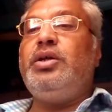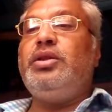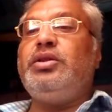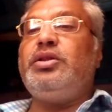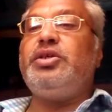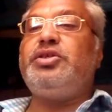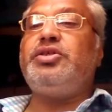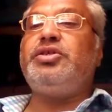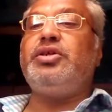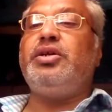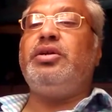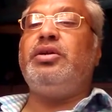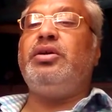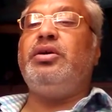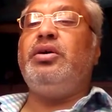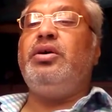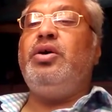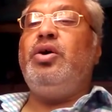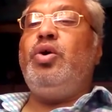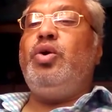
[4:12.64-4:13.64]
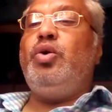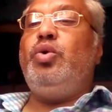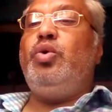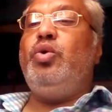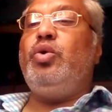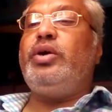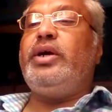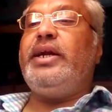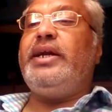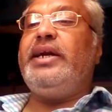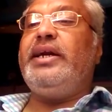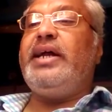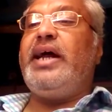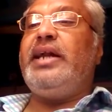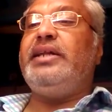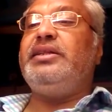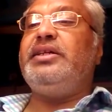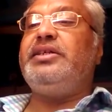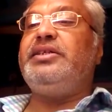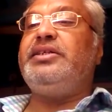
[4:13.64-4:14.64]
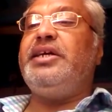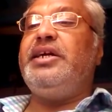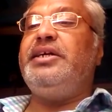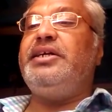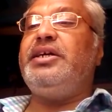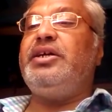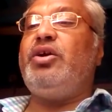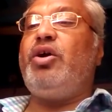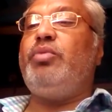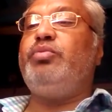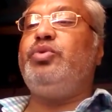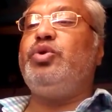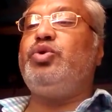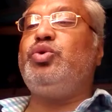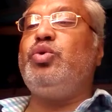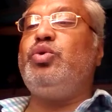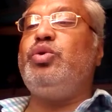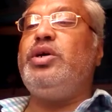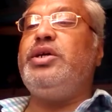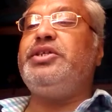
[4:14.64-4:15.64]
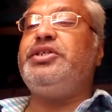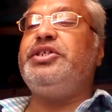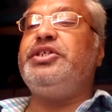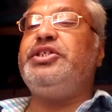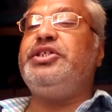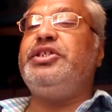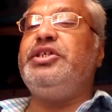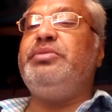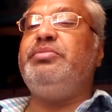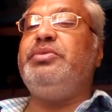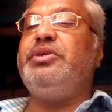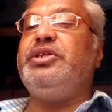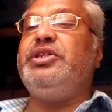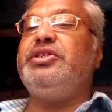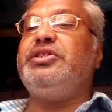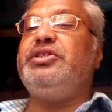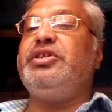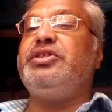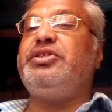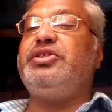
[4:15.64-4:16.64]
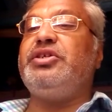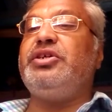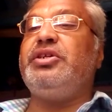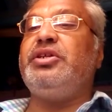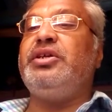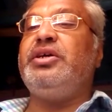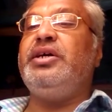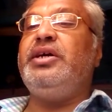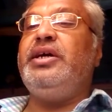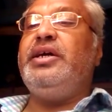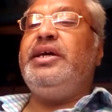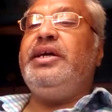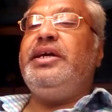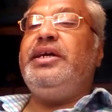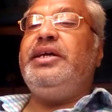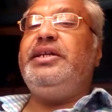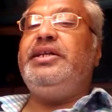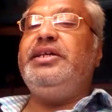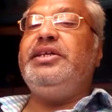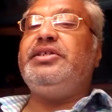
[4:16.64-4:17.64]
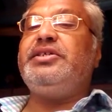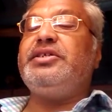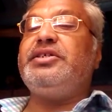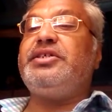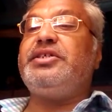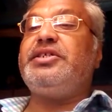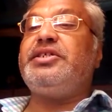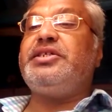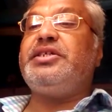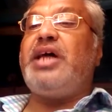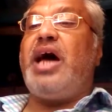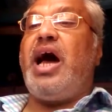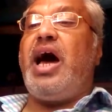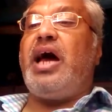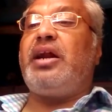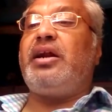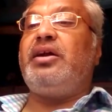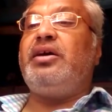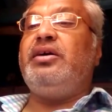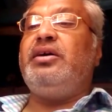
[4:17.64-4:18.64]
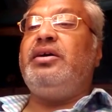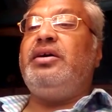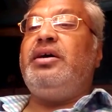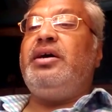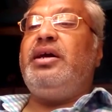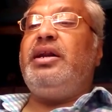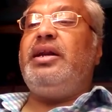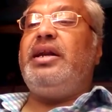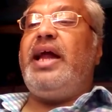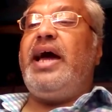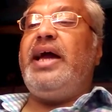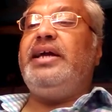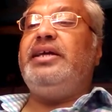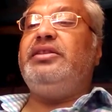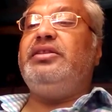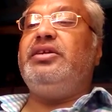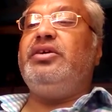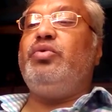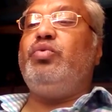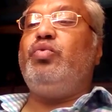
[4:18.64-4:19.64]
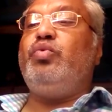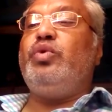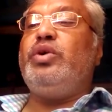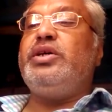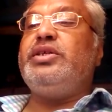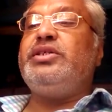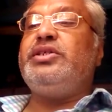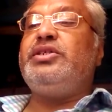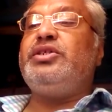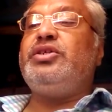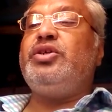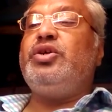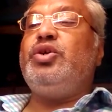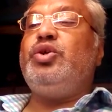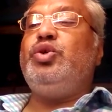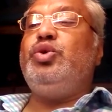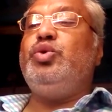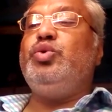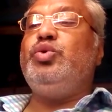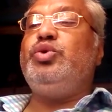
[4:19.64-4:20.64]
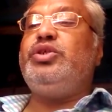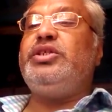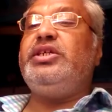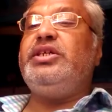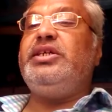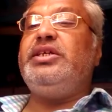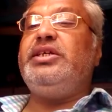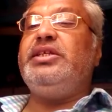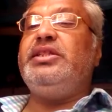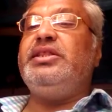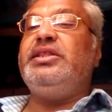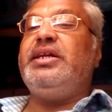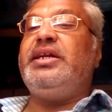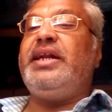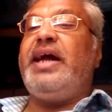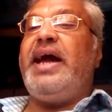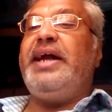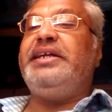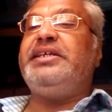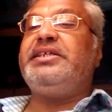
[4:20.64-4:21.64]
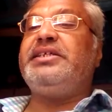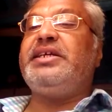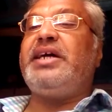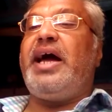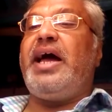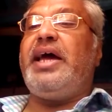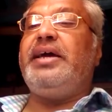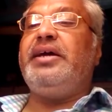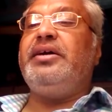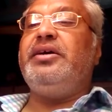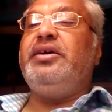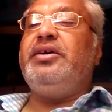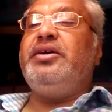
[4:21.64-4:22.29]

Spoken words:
The Sun. Located at the center of the solar system is the Sun. It is a star, like the ones you see in the night sky,